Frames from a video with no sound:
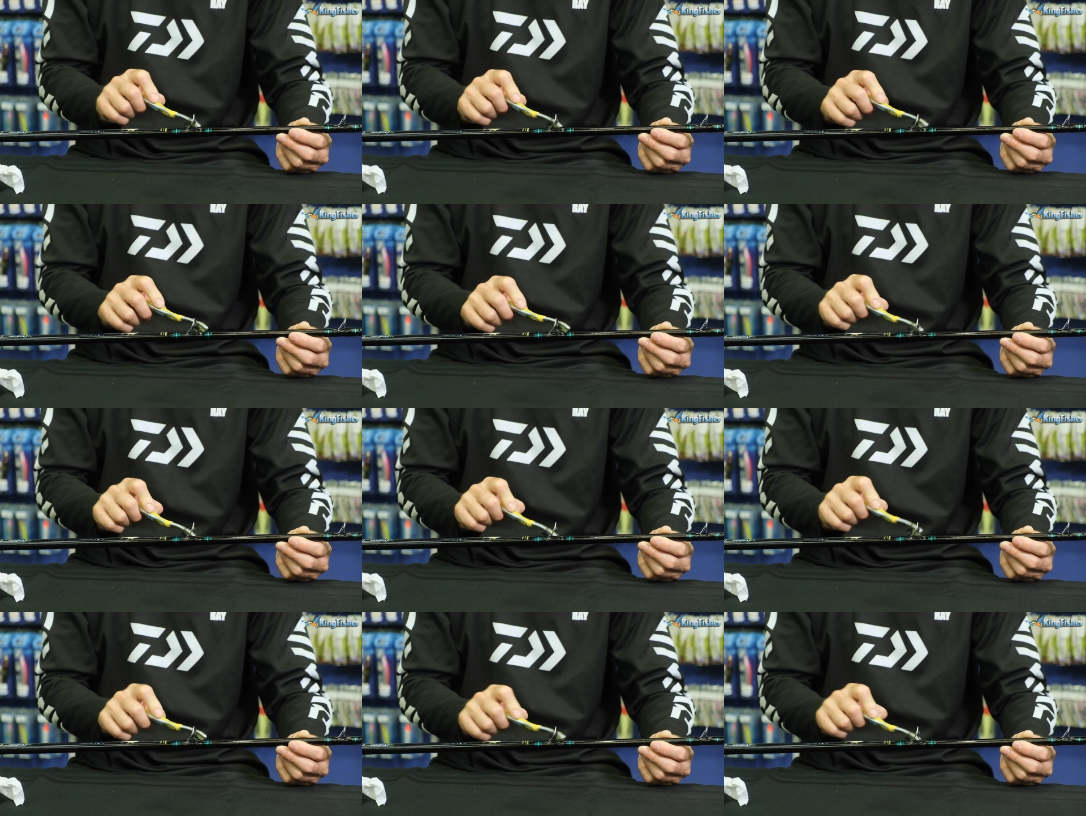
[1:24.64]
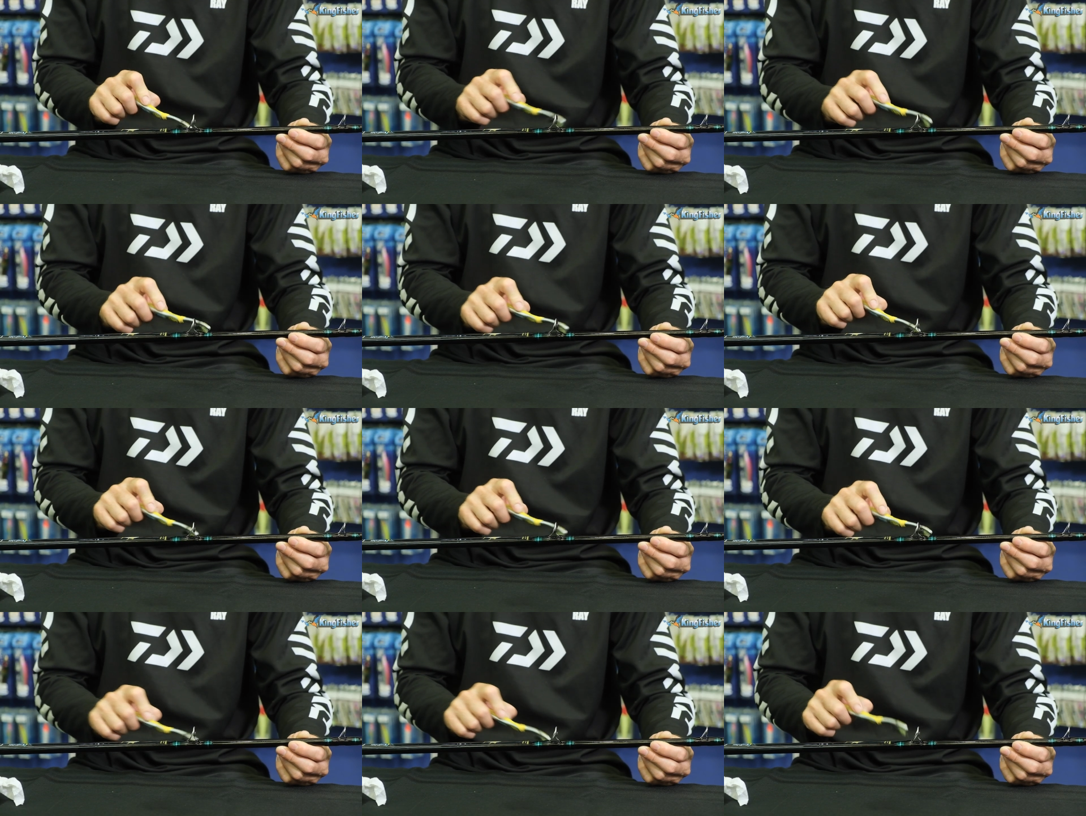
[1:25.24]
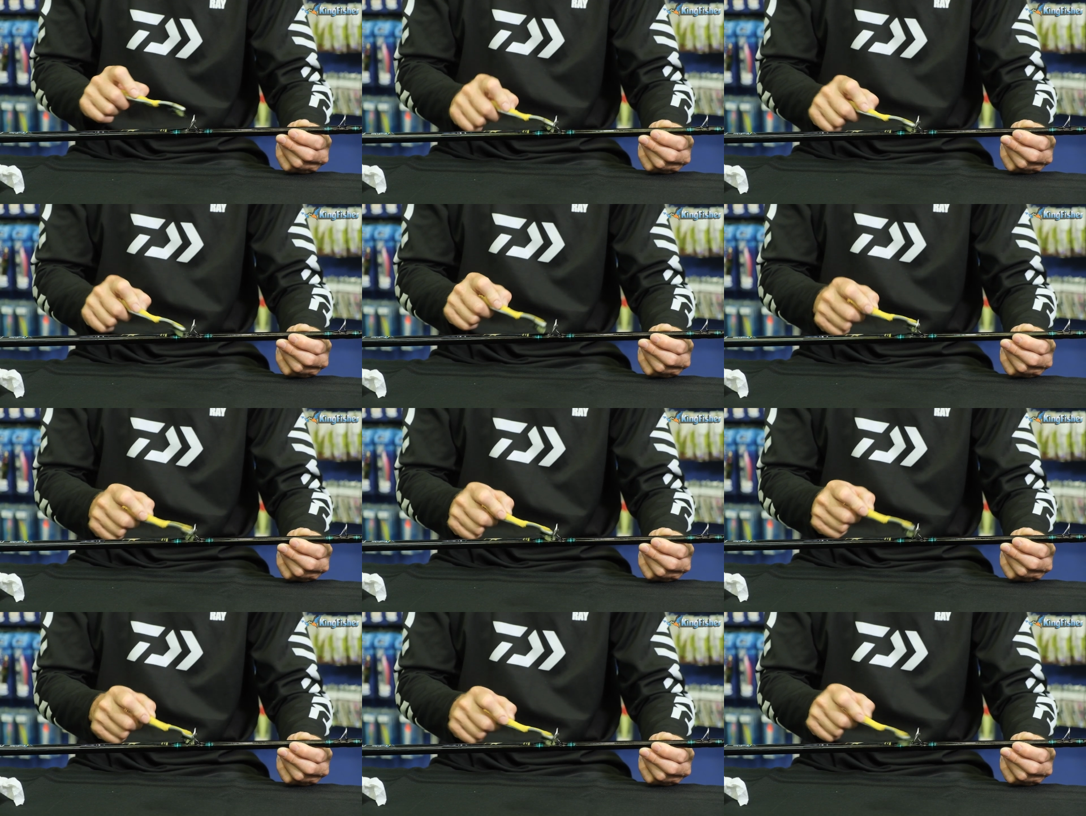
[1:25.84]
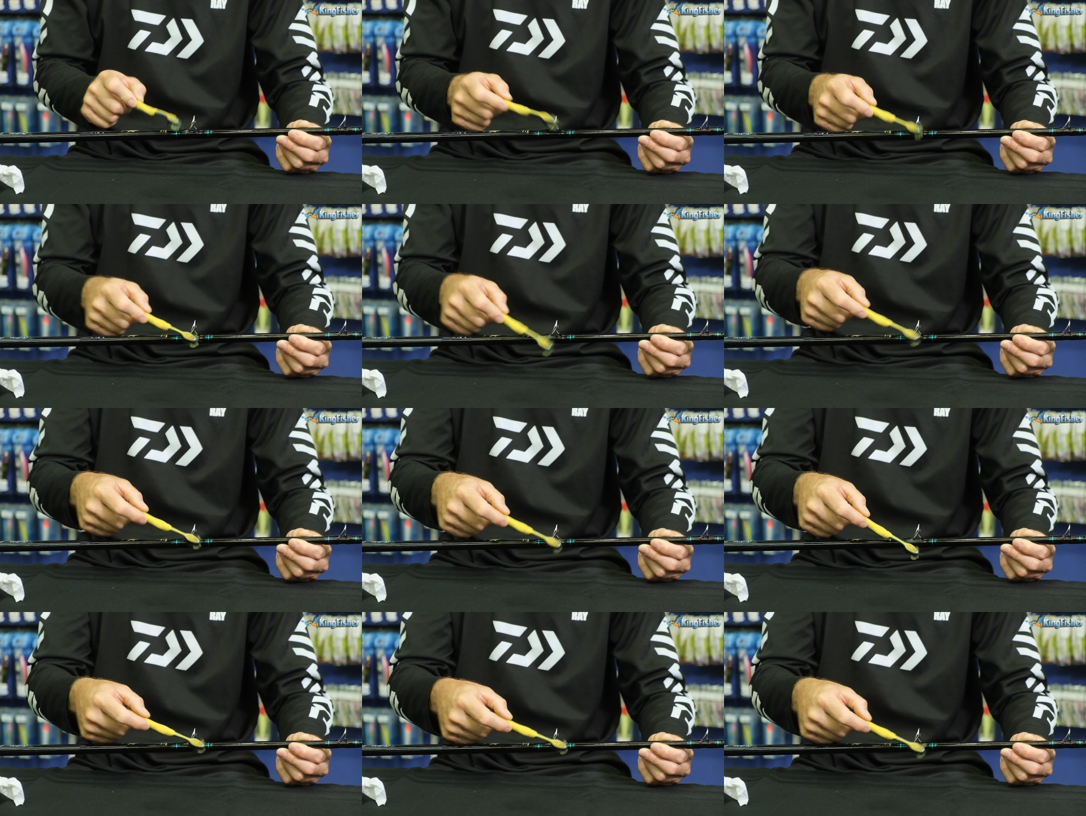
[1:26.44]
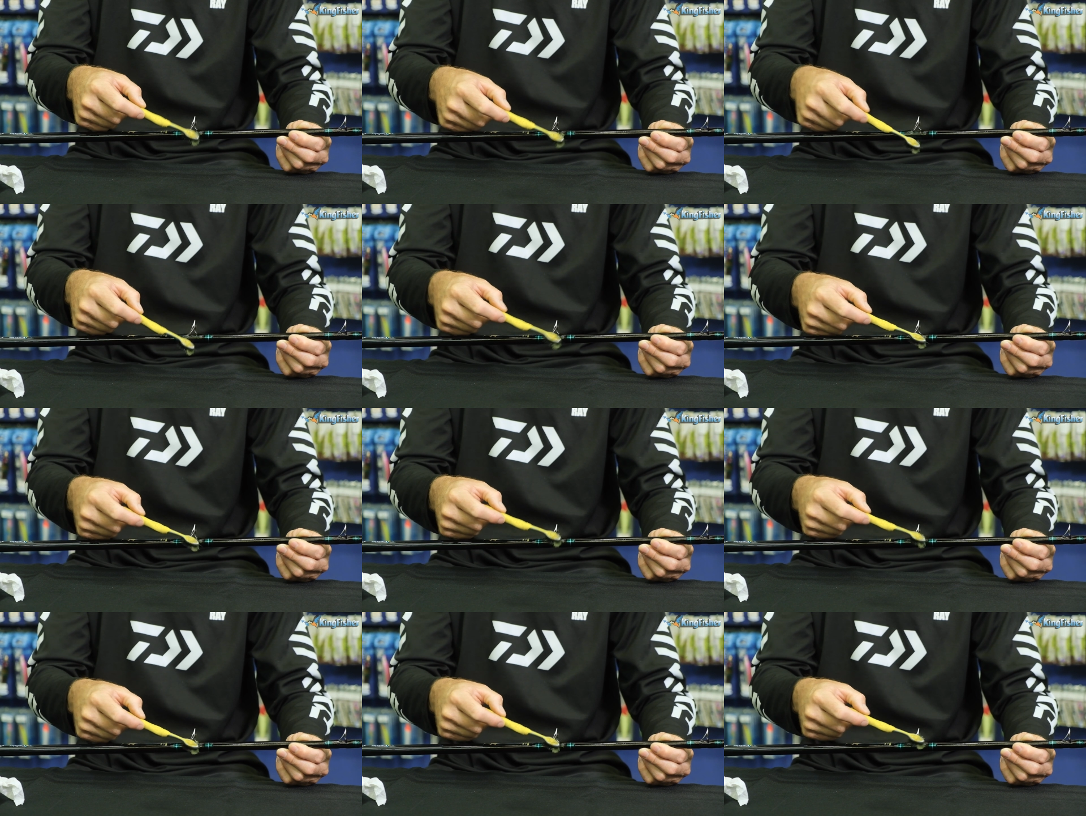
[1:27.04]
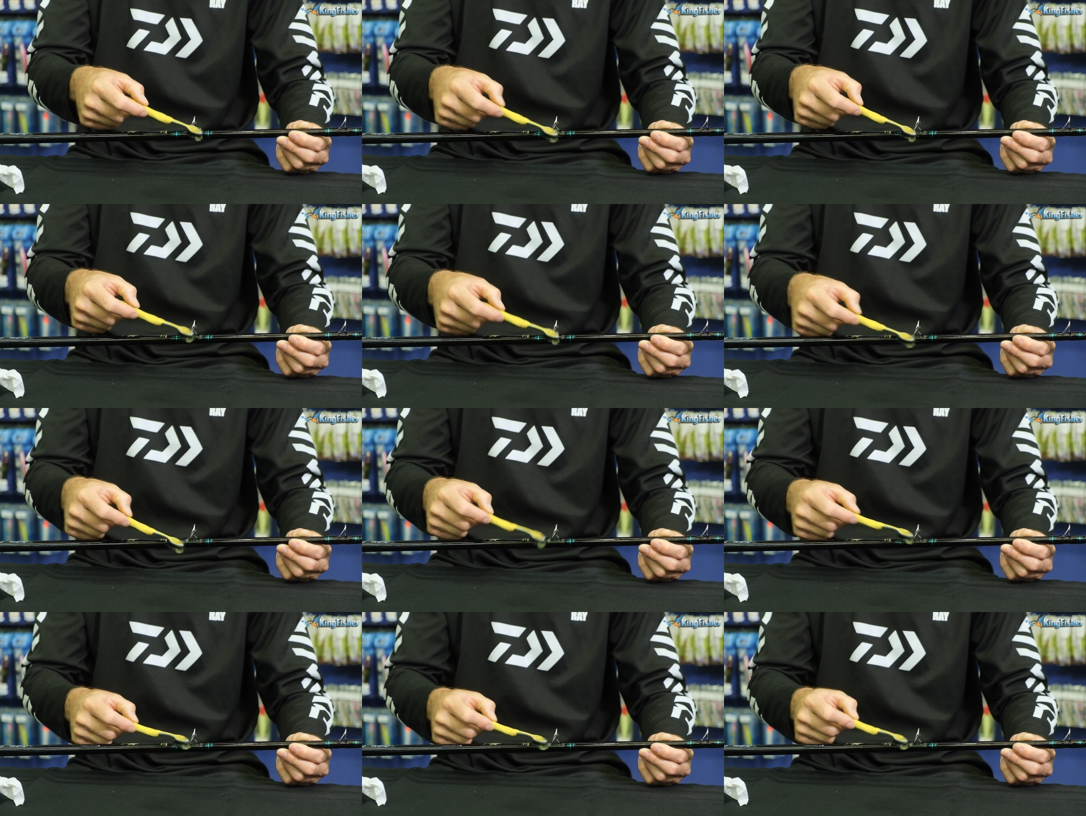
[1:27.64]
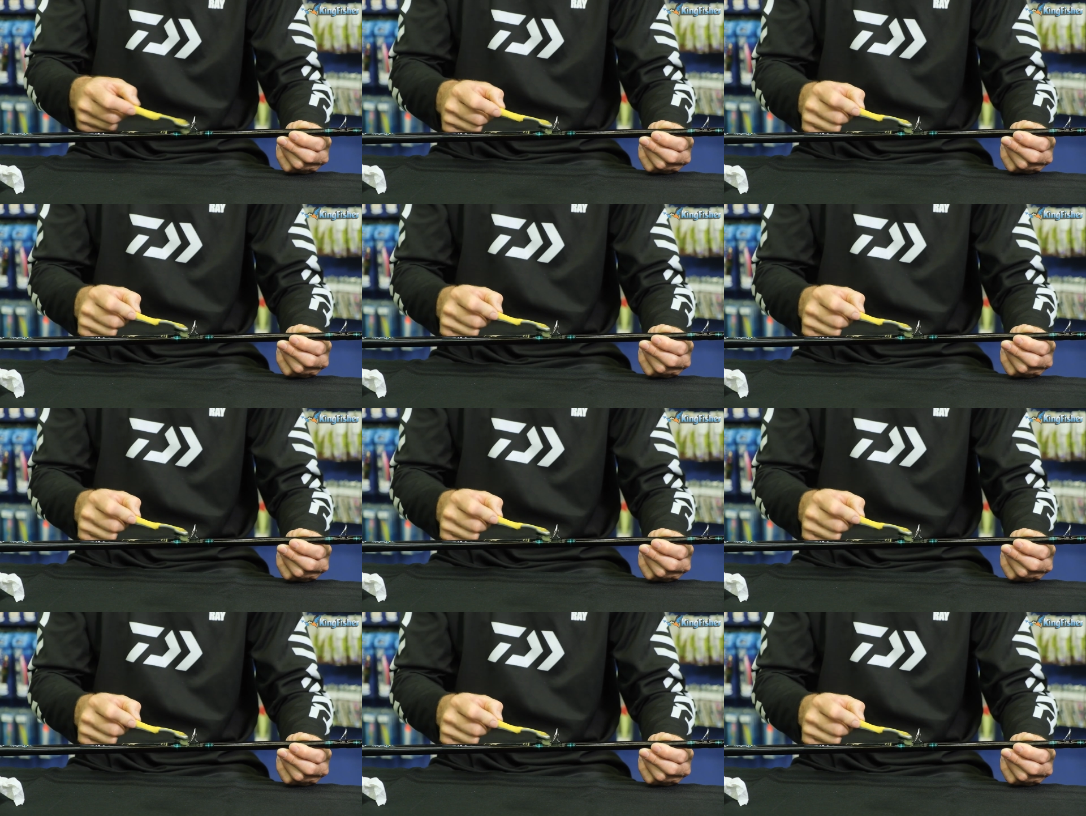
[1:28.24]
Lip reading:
Nobody's mouth can be seen.